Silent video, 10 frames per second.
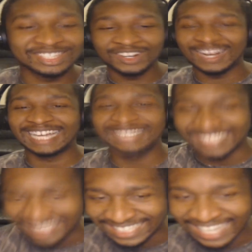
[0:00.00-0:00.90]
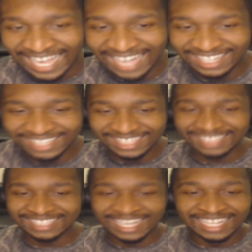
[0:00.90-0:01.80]
idea. And look
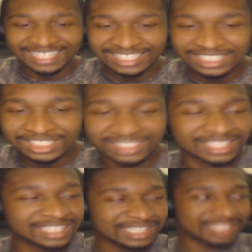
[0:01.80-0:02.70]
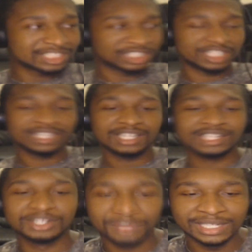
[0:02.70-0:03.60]
at this shit
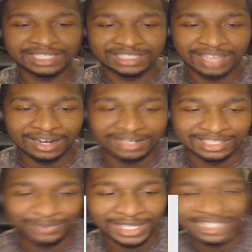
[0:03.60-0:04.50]
eating grin he's got on his face.